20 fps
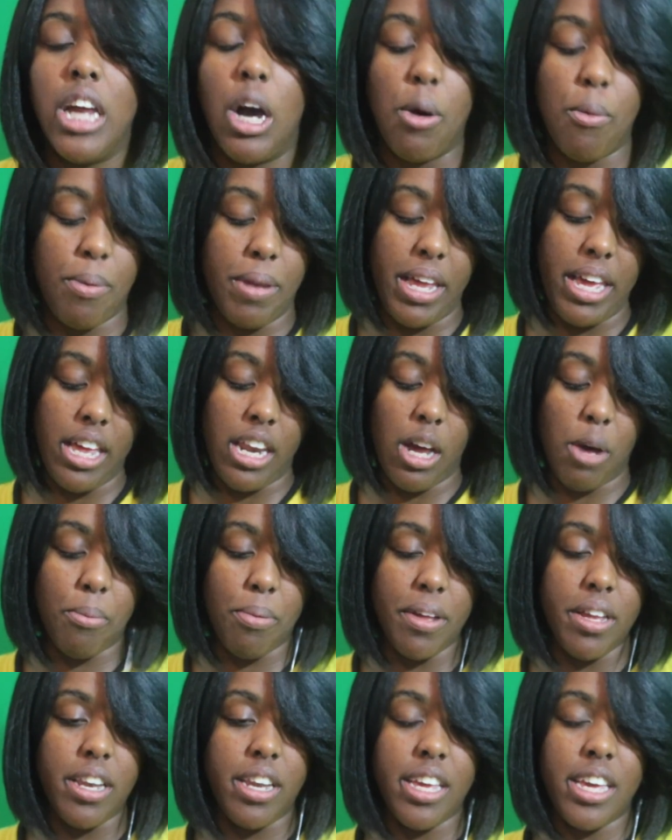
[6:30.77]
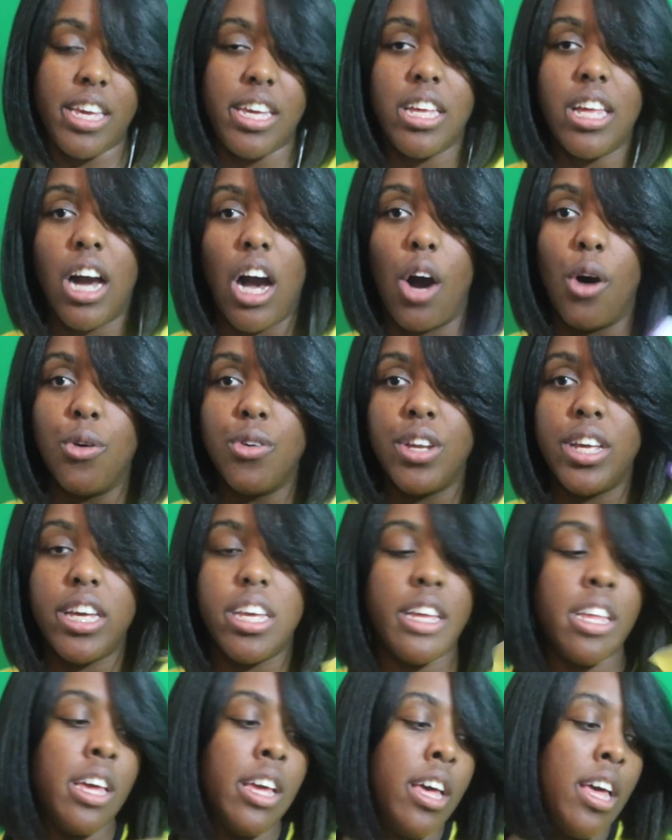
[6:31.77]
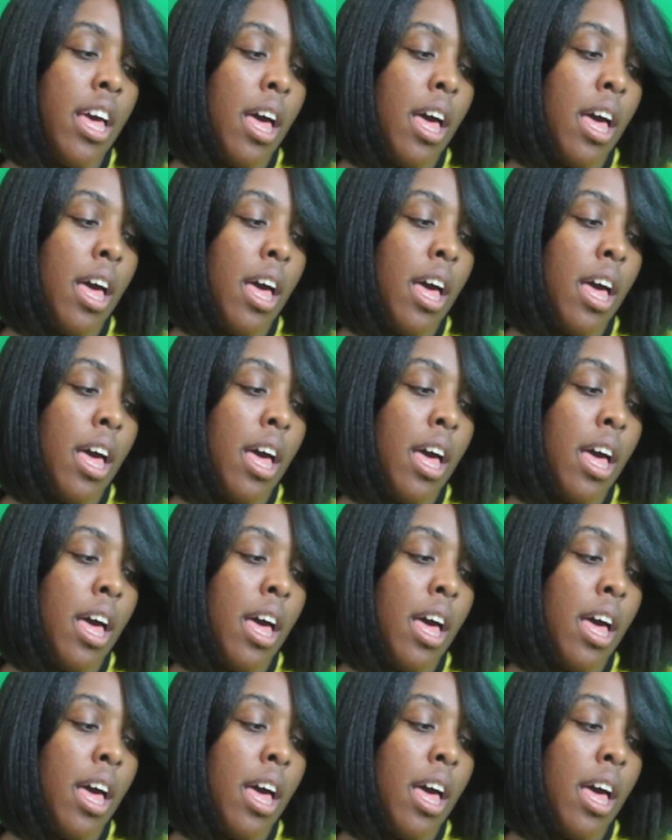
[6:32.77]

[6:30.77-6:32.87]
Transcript: don't plan on putting heat on it